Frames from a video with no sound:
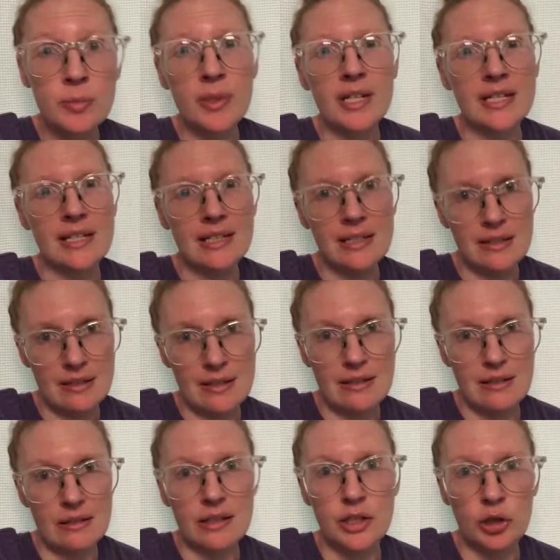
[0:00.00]
because it is
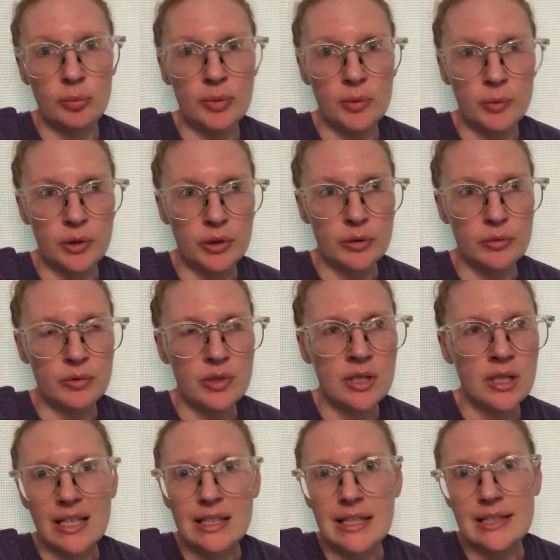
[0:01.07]
still an open wound,
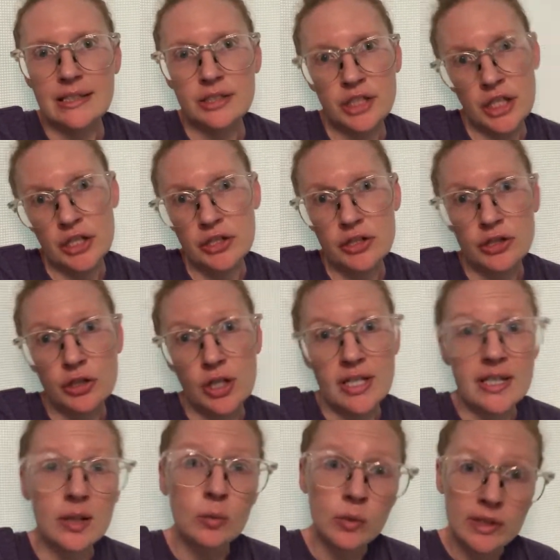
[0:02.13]
clean and change the
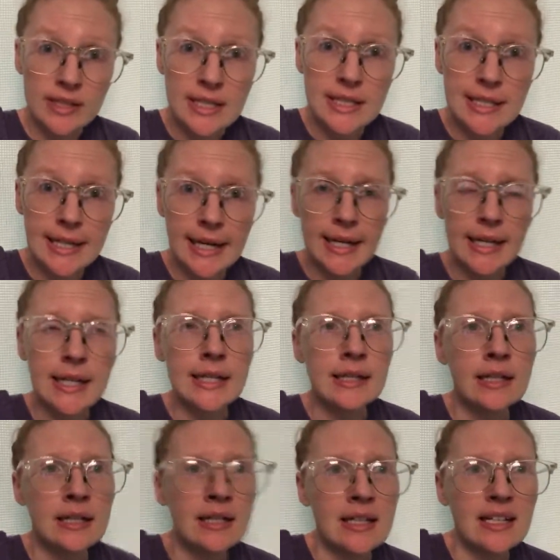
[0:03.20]
dressing once a day.
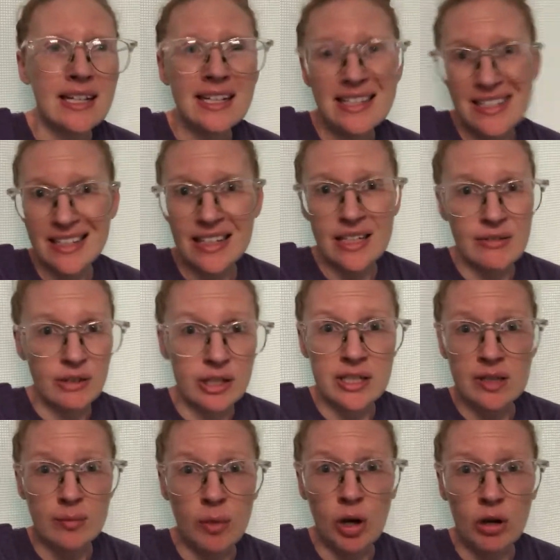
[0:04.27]
It is getting very
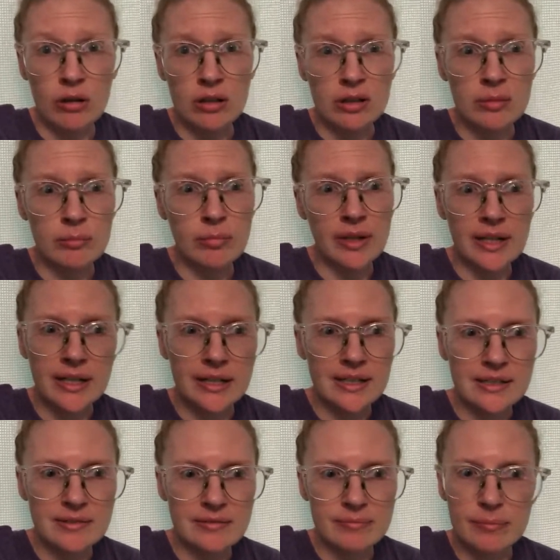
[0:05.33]
small, but
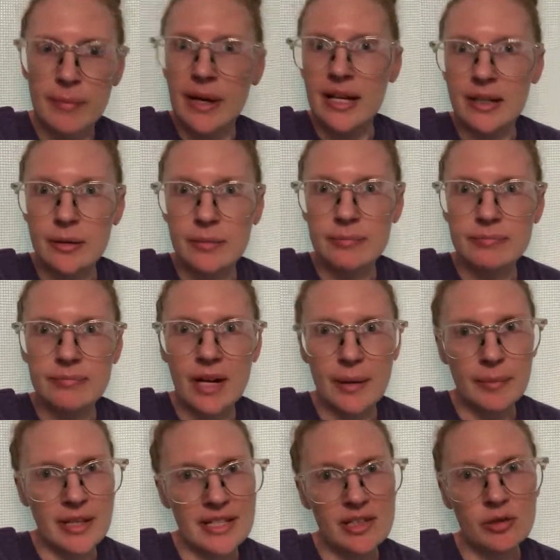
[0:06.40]
I
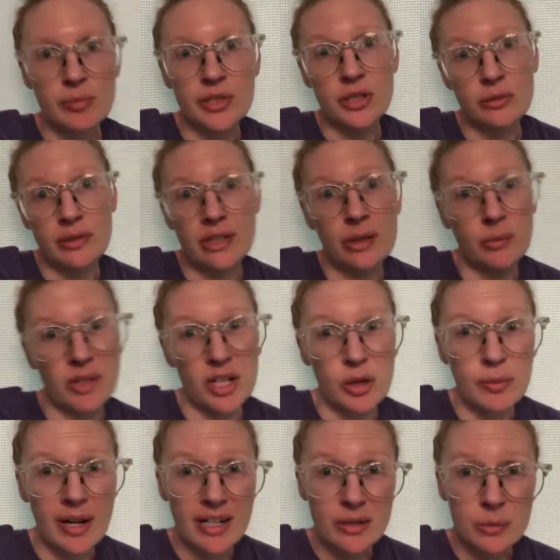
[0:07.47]
may still be doing it when I go
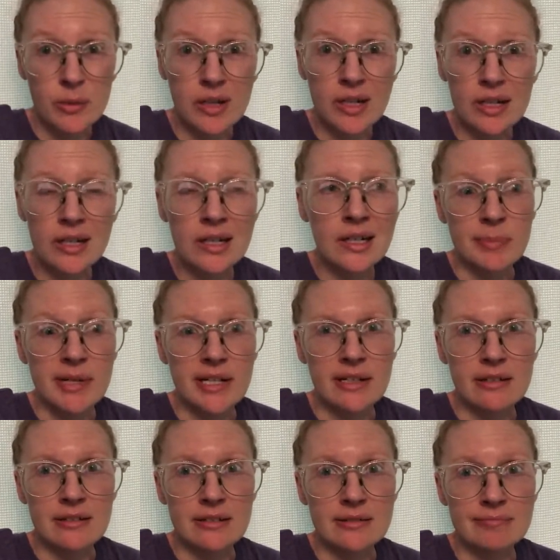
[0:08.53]
back to work, depending
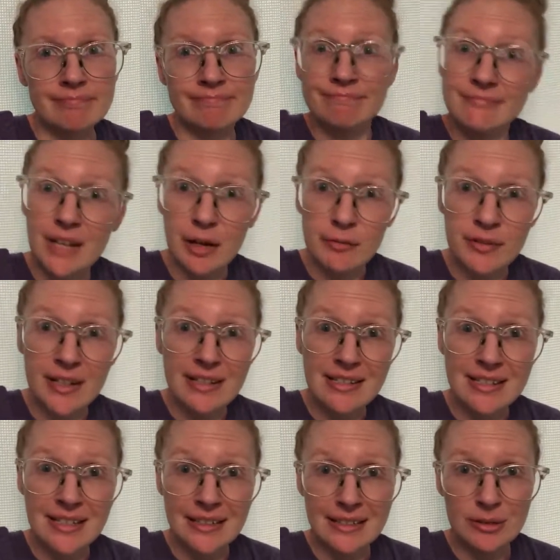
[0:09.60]
on how fast
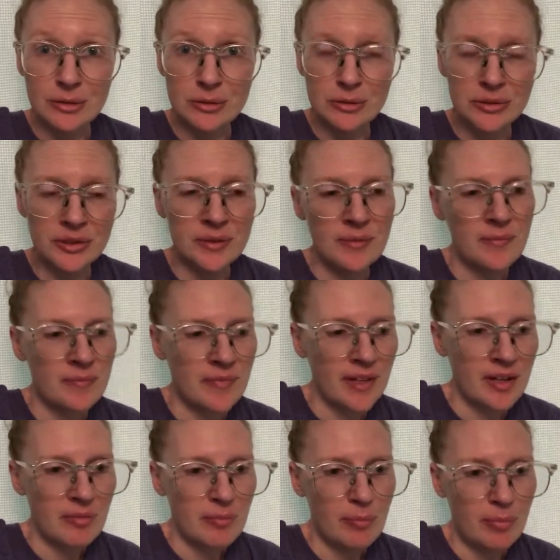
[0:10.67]
it heals.
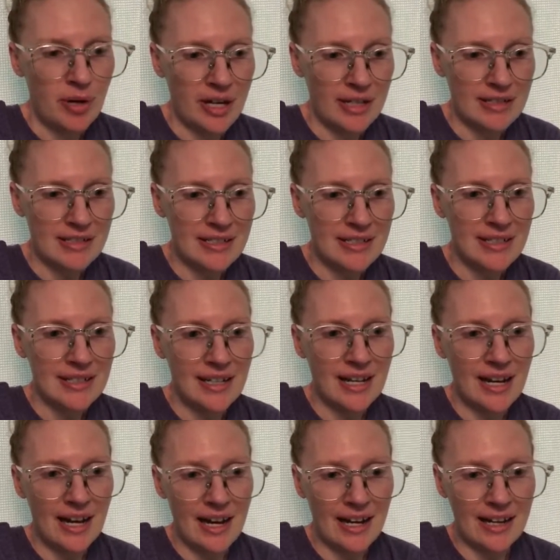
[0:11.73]
But
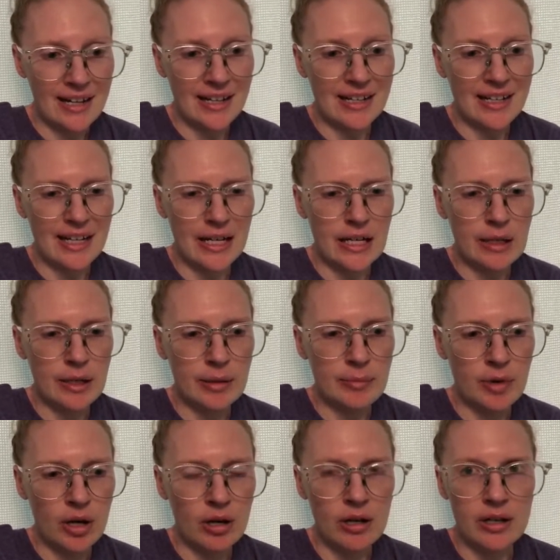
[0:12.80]
I am
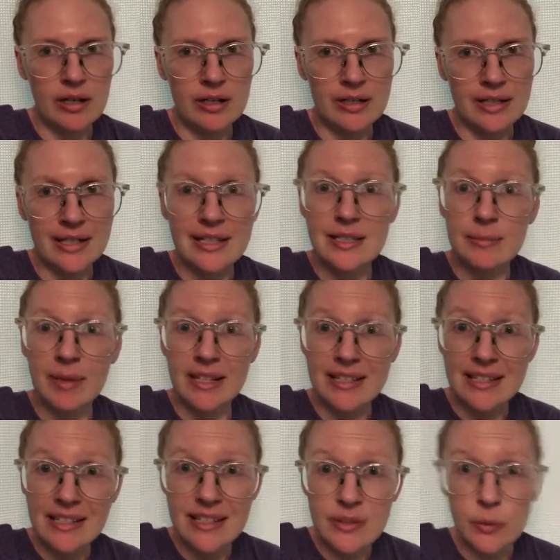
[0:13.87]
on, I guess, my
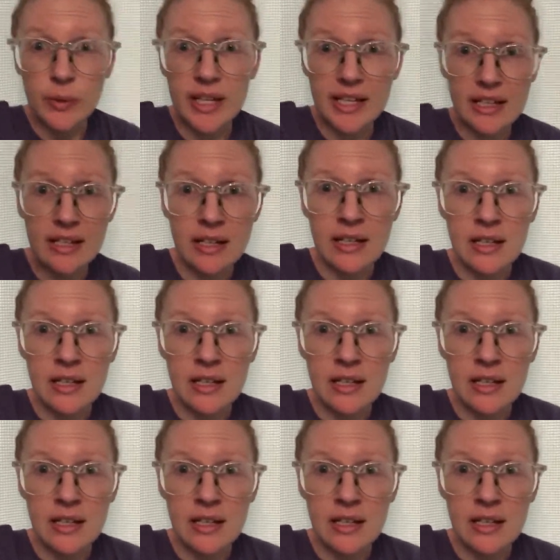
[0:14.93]
6th week